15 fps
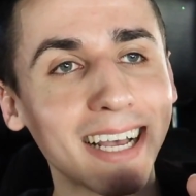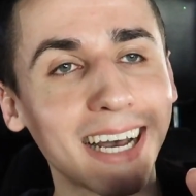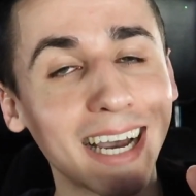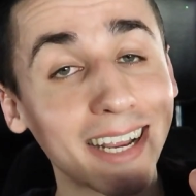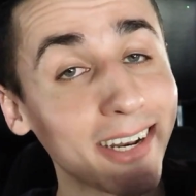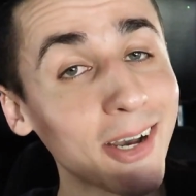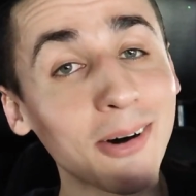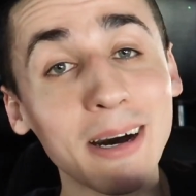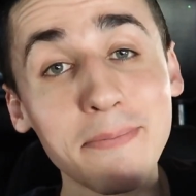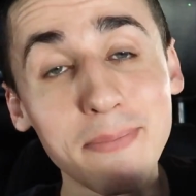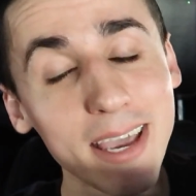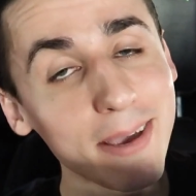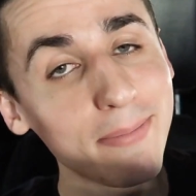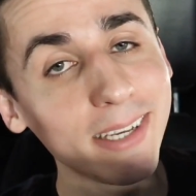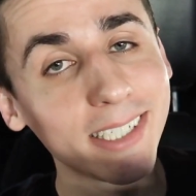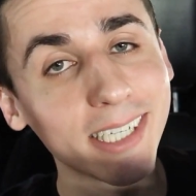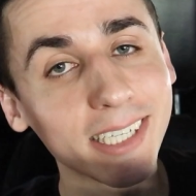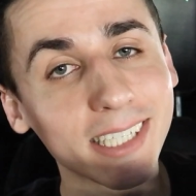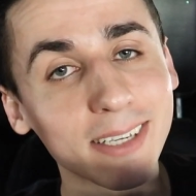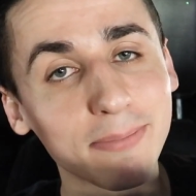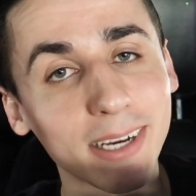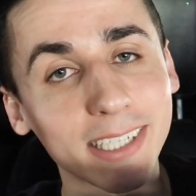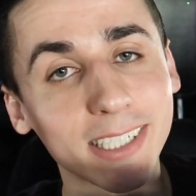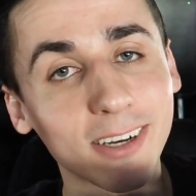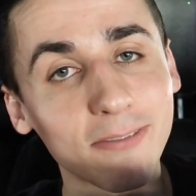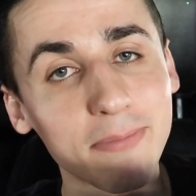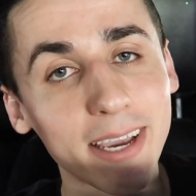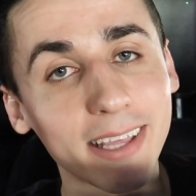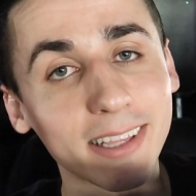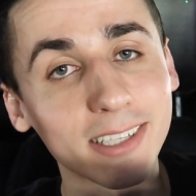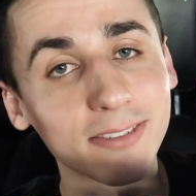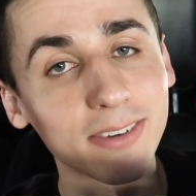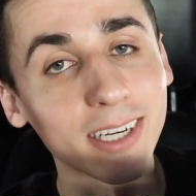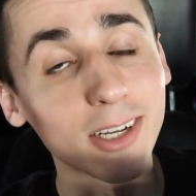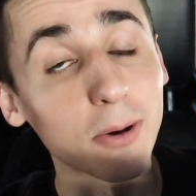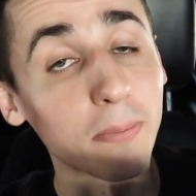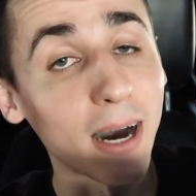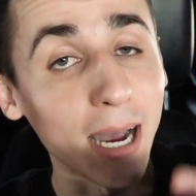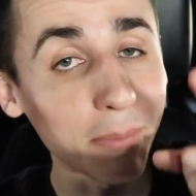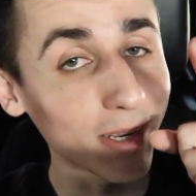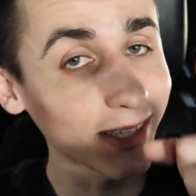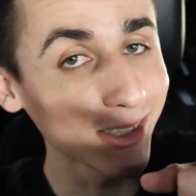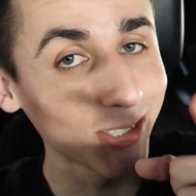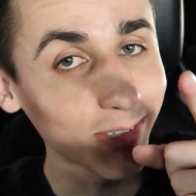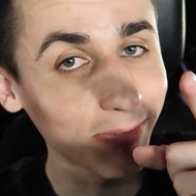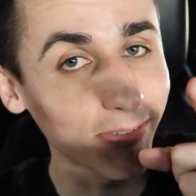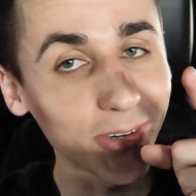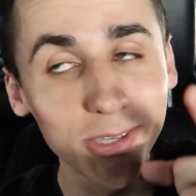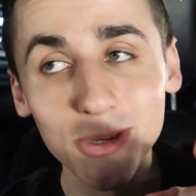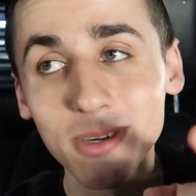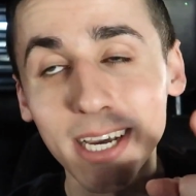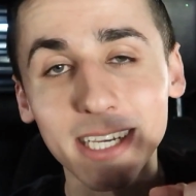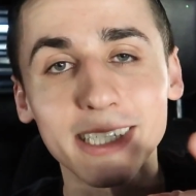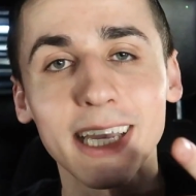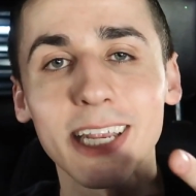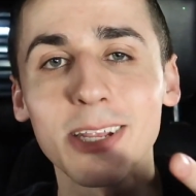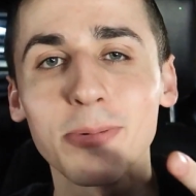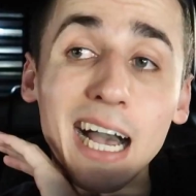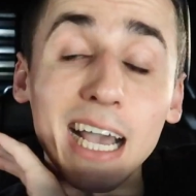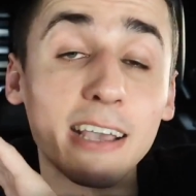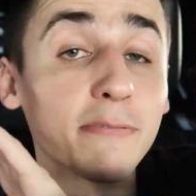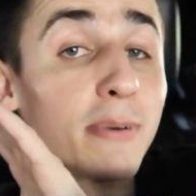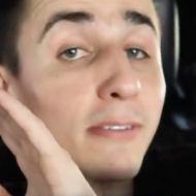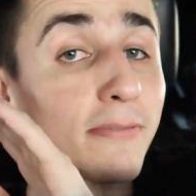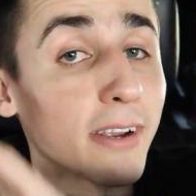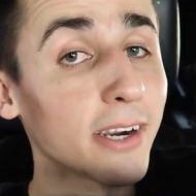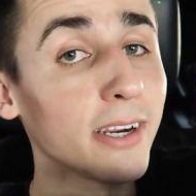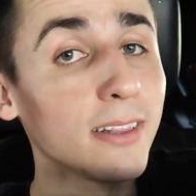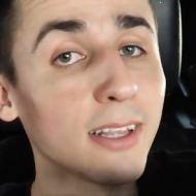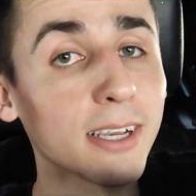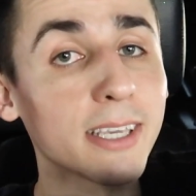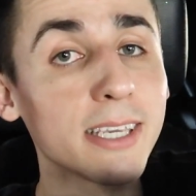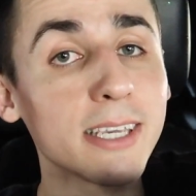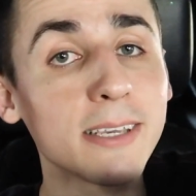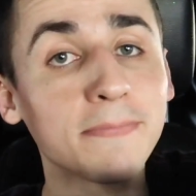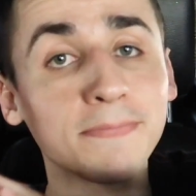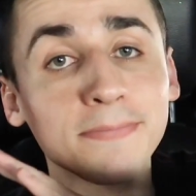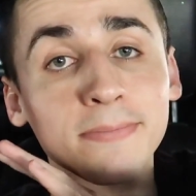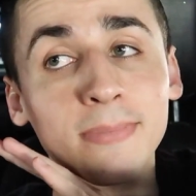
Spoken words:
I may be jinxing myself making this video, but I'm gonna do it for you guys anyway. I have been very lucky.